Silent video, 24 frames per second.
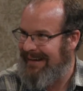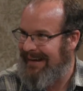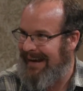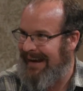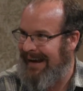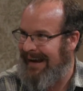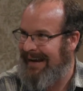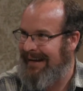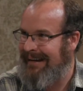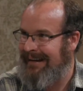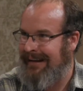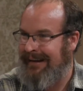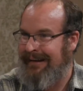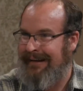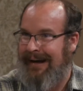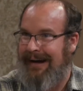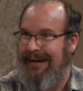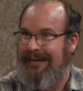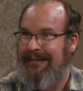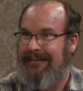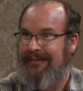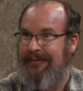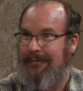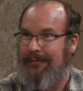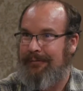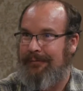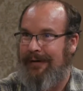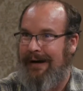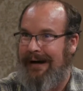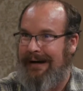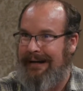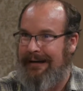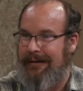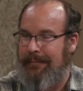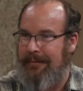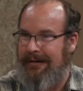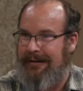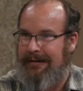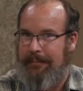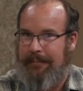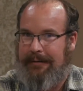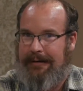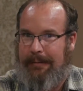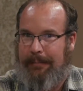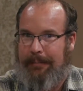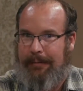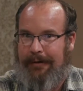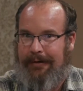And God is inviting me to
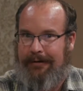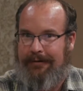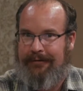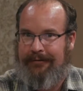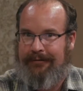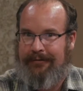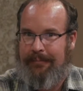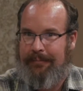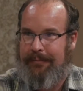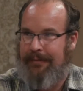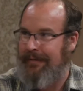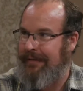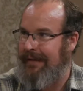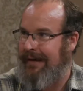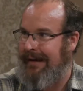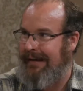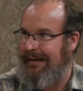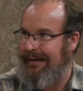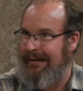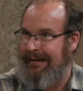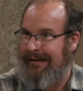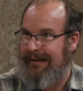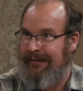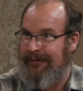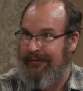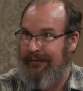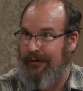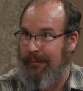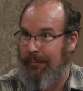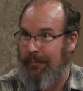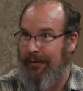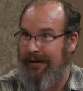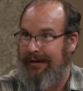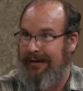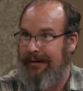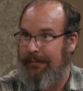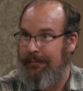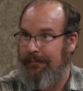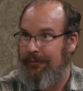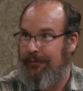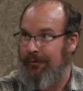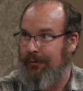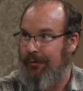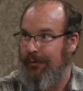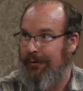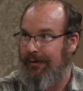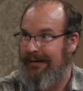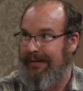be a part of something that is going to bring him
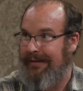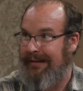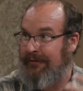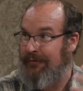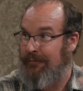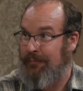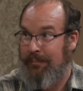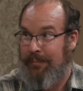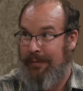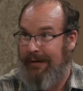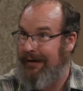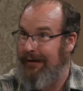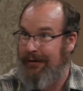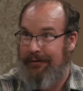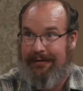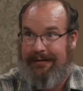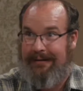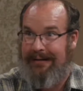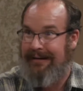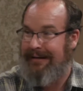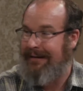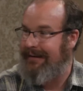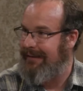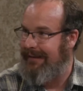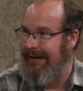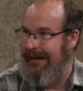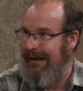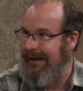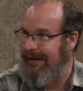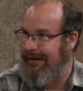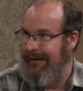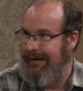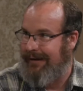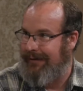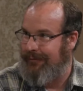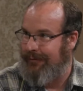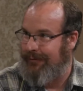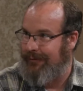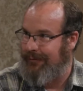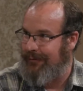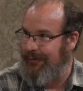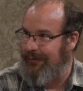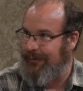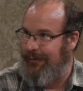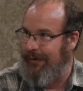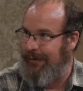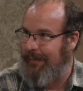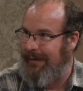glory that's bigger than anything I could ever
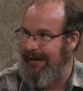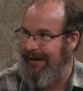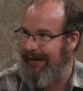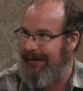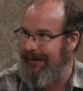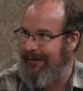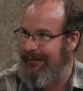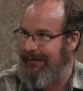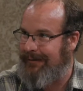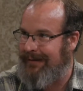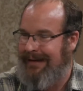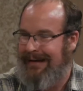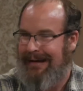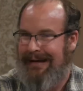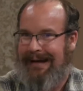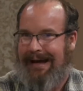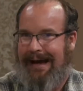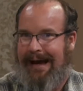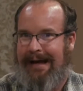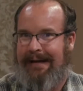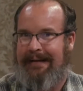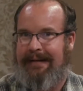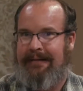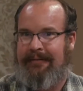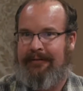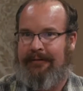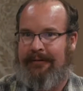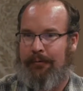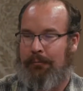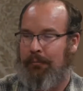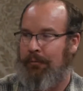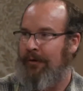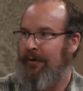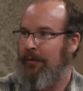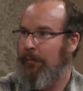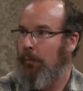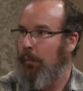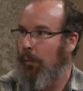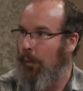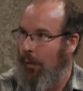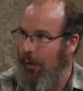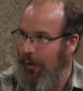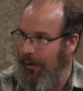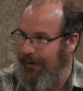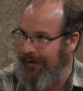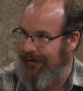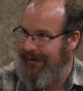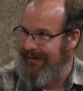do on my own. And it, the
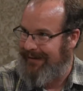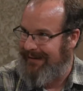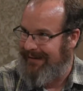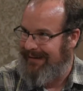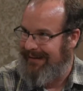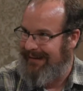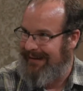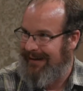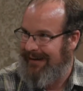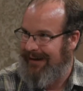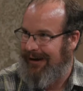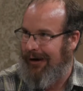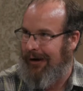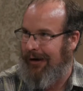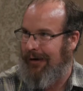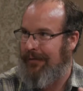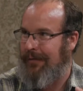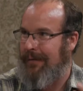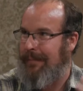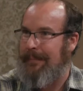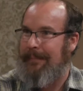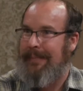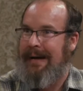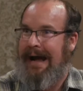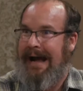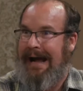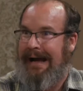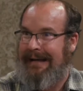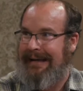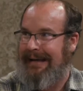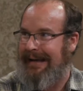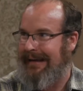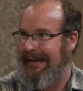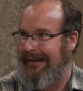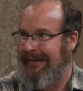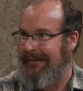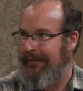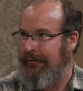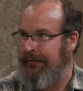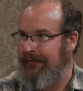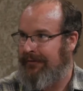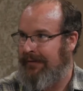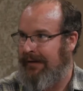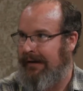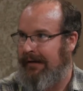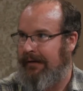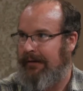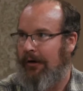reward on the back end of
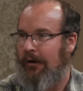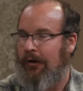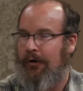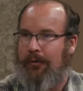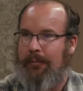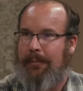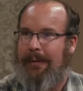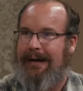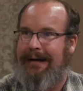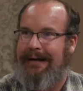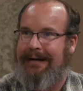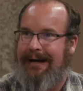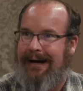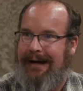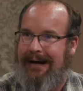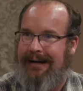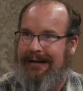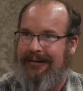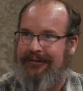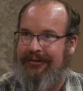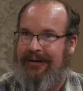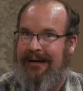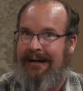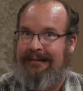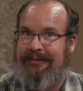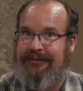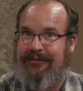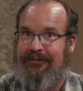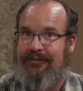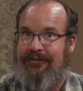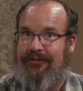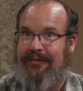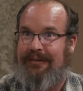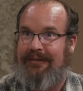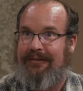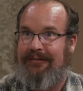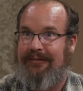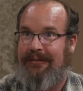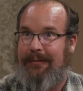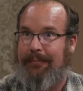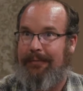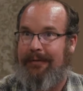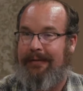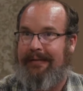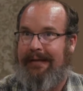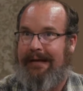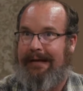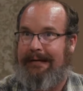saying, oh my gosh, I just did
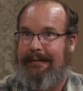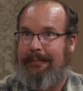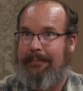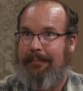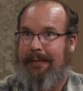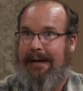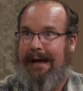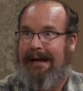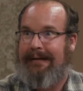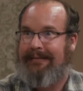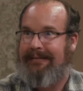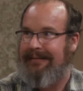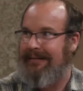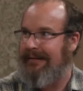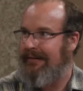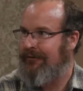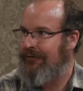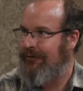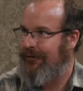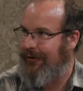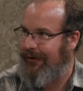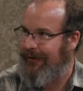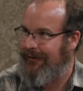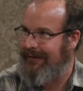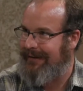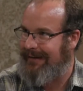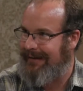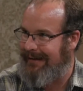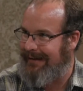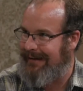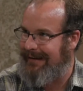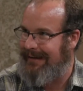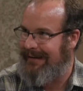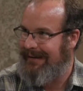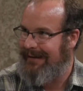something that impacted eternity.